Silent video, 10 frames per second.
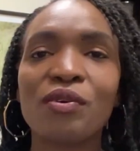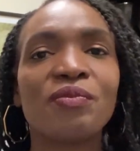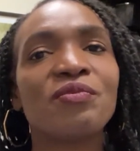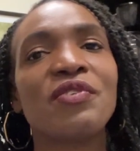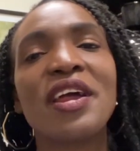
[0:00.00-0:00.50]

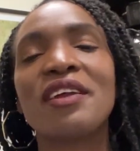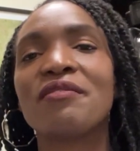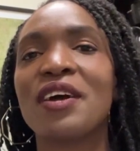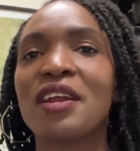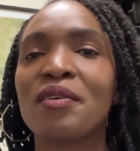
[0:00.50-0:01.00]
very
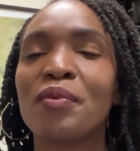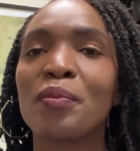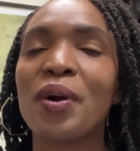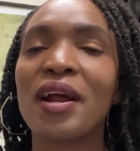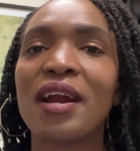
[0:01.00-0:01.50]
vulnerable
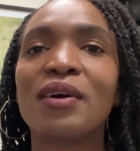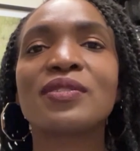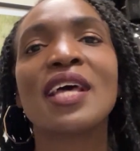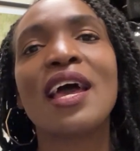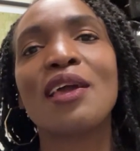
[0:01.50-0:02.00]
backgrounds.
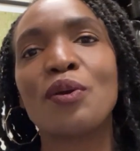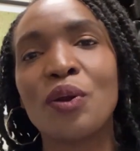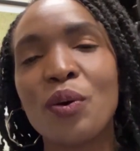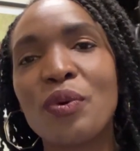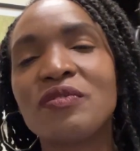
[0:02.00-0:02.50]

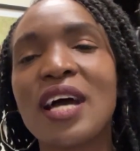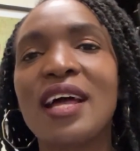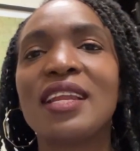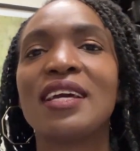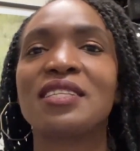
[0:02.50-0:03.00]
We've
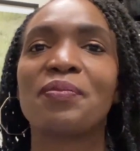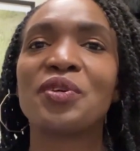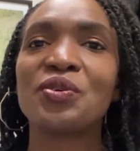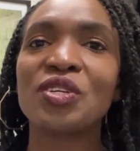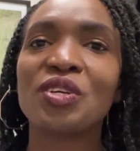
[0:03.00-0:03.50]
done
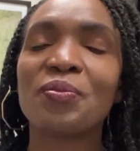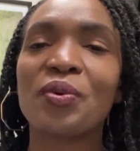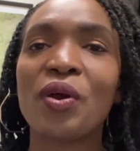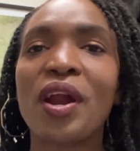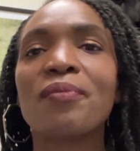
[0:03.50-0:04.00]
entrepreneurship
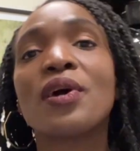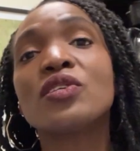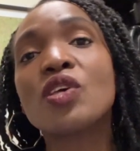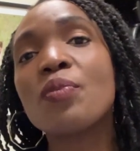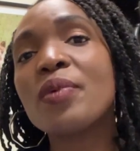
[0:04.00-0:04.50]
program.
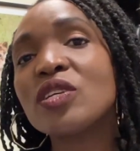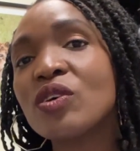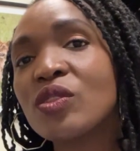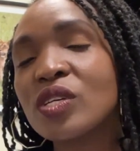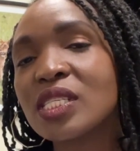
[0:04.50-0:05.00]
So you
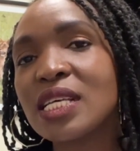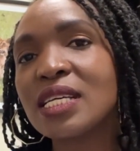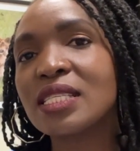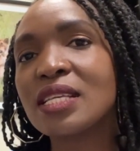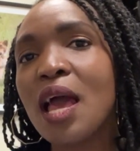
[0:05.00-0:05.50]
mention those
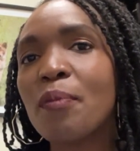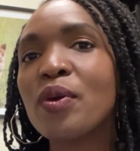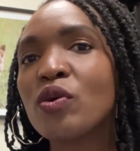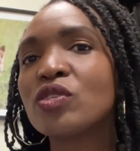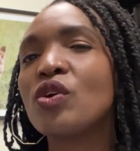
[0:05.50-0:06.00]
things
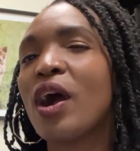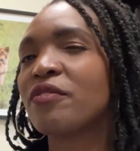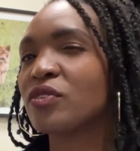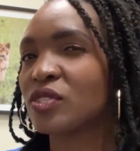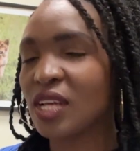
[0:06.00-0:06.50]
because you have
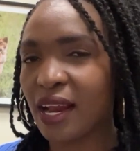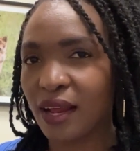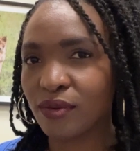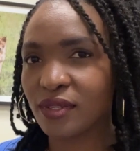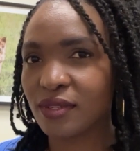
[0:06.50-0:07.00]
to stand
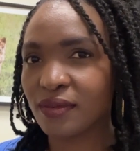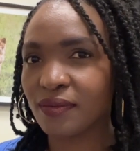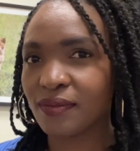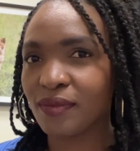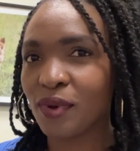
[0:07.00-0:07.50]
out.
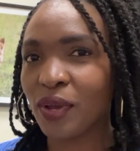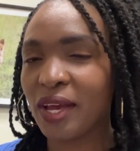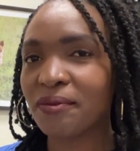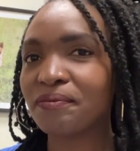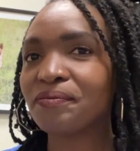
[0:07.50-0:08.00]
Okay?
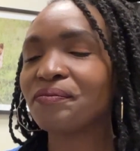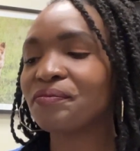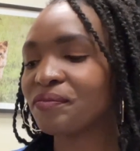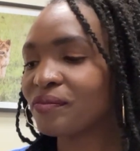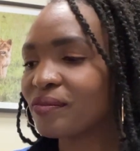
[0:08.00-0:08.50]

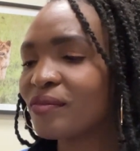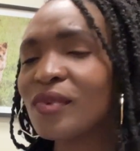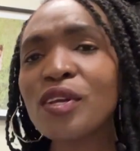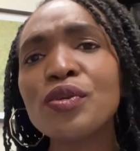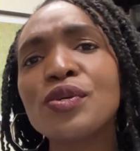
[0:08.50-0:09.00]

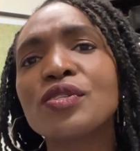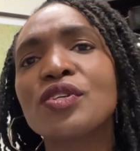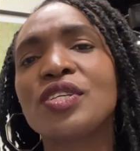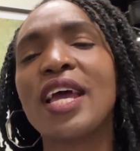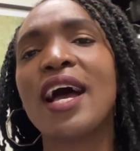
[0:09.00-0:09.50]
You also
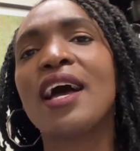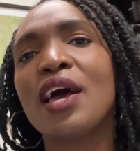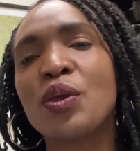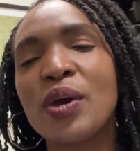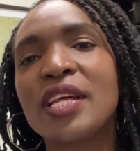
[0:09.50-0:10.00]
share
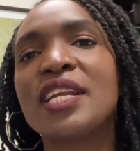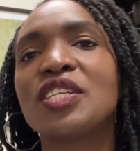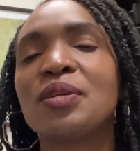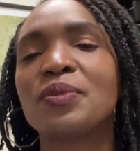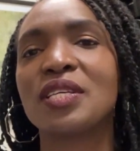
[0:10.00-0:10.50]
your
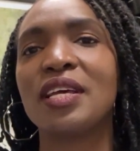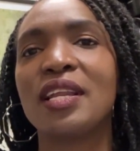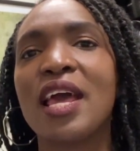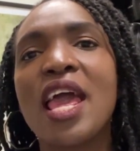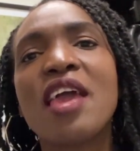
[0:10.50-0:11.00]
leadership skill.
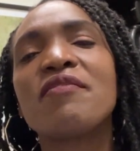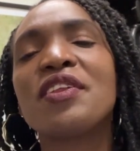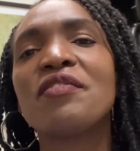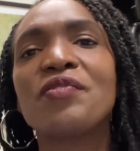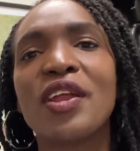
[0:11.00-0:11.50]
Even
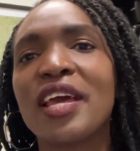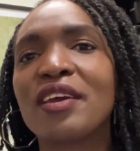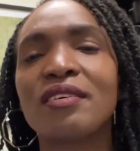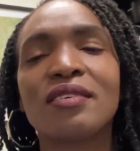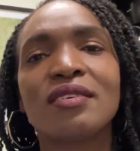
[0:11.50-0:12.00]
if you're
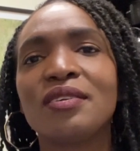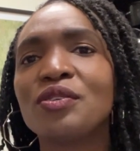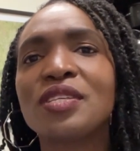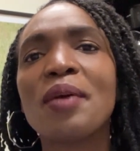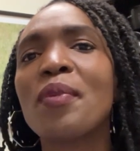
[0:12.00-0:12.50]
you
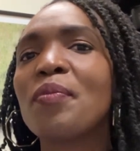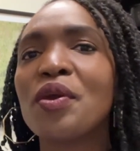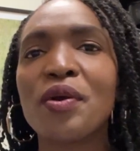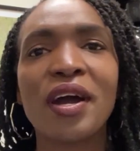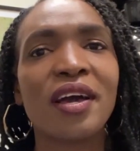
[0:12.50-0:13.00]
say maybe
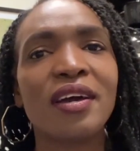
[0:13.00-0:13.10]
you're